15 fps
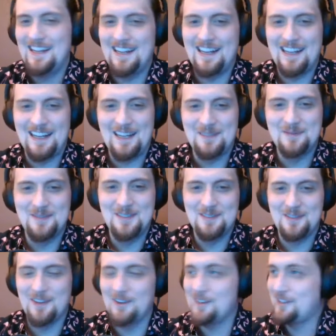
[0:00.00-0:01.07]

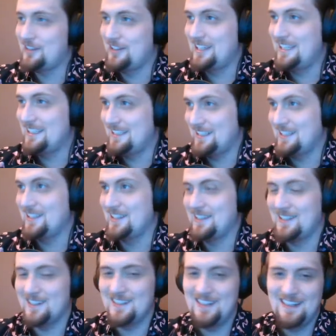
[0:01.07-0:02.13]
Very clean and
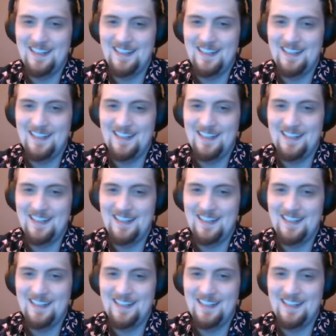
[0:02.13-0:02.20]
clear.